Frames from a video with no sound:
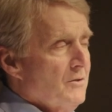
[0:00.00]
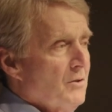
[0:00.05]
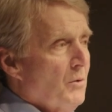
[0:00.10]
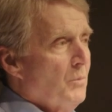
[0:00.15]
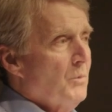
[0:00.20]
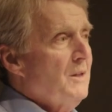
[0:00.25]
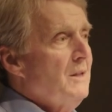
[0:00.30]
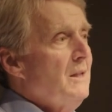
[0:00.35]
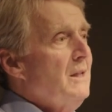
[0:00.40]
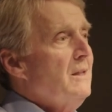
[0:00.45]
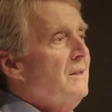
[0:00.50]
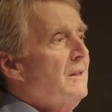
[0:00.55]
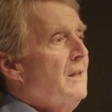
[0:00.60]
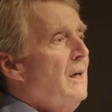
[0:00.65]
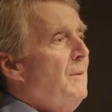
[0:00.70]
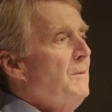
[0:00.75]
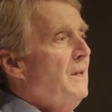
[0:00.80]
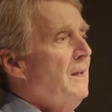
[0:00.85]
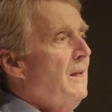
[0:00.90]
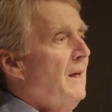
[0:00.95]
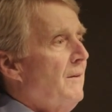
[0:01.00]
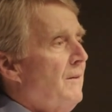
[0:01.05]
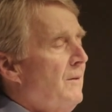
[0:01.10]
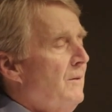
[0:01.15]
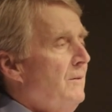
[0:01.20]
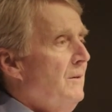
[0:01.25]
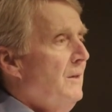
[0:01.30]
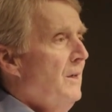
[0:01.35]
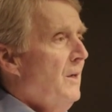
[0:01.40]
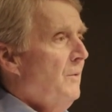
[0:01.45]
So we need to come
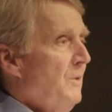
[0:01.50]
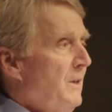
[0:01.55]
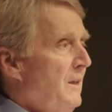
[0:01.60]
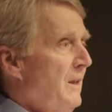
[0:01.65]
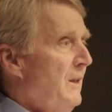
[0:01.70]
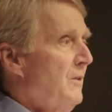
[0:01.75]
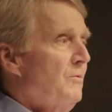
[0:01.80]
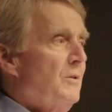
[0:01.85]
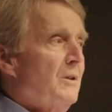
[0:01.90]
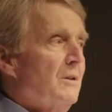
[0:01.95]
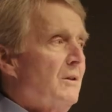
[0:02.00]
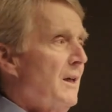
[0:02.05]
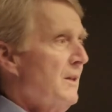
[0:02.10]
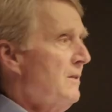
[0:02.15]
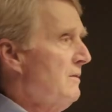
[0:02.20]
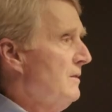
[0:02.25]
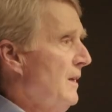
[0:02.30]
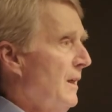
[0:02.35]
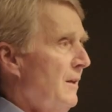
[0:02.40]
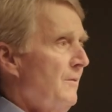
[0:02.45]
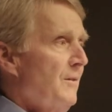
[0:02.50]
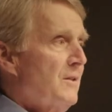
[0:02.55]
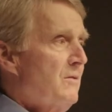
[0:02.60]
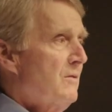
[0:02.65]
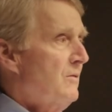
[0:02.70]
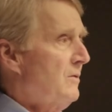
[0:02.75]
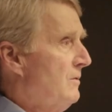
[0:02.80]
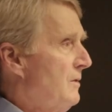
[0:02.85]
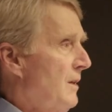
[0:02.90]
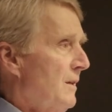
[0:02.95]
together. We need to realize none of
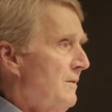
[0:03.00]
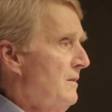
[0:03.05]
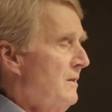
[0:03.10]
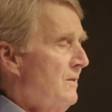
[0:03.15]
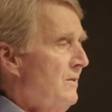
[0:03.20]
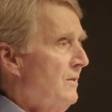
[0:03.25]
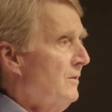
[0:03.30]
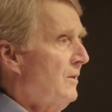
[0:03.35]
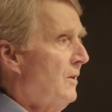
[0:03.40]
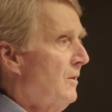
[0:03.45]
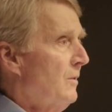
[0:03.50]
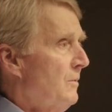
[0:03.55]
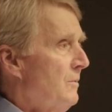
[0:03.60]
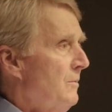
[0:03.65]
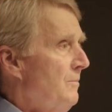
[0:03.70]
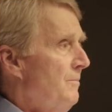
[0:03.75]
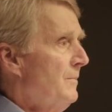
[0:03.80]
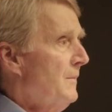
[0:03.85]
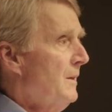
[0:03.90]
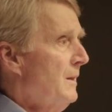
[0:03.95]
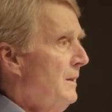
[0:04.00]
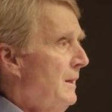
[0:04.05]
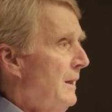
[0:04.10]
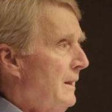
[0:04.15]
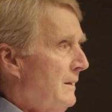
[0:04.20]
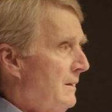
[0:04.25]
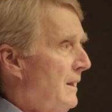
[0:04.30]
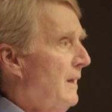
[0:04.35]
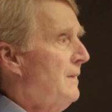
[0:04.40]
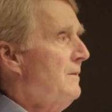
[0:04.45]
us does this alone.
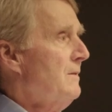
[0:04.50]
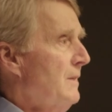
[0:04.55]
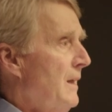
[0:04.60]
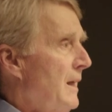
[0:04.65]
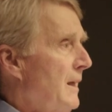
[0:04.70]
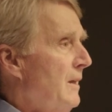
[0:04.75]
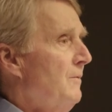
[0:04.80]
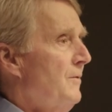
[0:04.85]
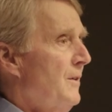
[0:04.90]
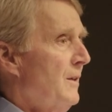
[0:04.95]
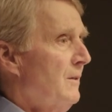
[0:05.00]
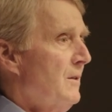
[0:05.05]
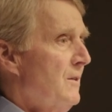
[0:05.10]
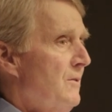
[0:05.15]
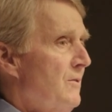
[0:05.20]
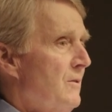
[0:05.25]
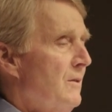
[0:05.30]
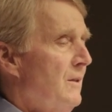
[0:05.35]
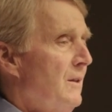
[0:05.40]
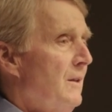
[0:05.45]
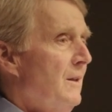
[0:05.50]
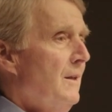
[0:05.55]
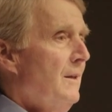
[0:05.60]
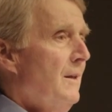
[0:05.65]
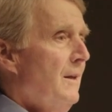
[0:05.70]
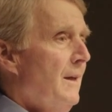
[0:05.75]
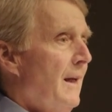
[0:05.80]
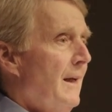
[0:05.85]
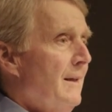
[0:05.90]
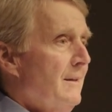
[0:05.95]
It does take a village,
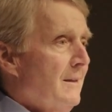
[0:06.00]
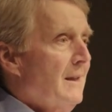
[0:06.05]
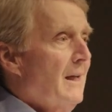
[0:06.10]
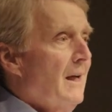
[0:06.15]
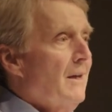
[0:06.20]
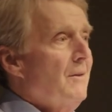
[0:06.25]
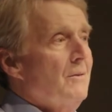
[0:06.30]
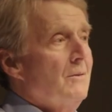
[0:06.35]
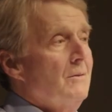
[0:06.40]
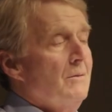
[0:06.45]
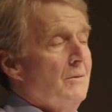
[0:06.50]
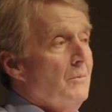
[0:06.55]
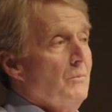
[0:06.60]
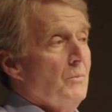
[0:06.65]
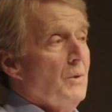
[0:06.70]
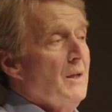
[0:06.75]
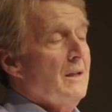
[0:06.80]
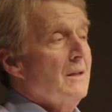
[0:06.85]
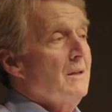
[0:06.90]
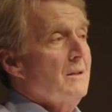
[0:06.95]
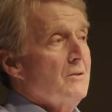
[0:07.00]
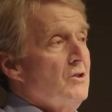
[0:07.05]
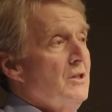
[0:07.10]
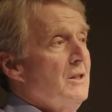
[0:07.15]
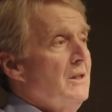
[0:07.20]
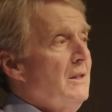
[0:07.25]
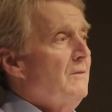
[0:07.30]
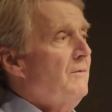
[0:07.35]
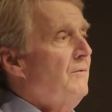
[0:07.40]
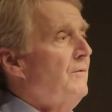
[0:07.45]
and together we can
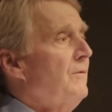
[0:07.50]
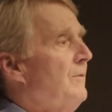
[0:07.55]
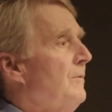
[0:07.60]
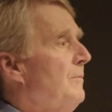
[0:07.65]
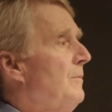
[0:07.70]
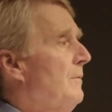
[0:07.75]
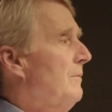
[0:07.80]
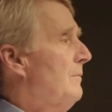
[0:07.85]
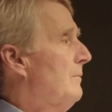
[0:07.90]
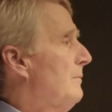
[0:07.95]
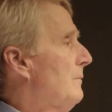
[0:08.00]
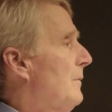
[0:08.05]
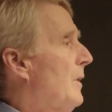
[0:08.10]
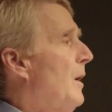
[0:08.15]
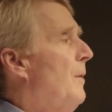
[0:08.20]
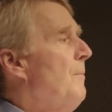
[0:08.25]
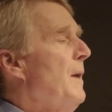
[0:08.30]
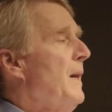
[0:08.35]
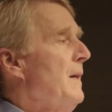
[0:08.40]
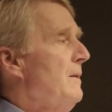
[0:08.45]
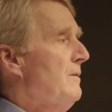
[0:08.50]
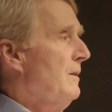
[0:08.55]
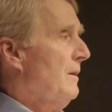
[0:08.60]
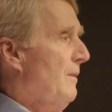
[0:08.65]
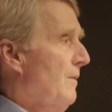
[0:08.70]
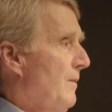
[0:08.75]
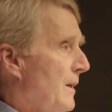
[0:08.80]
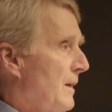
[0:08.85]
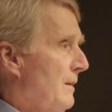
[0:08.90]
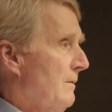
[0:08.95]
achieve
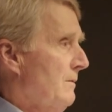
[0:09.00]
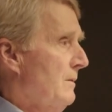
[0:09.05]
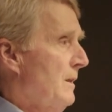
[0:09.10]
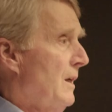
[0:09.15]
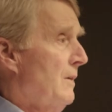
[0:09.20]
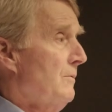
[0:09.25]
amazing things.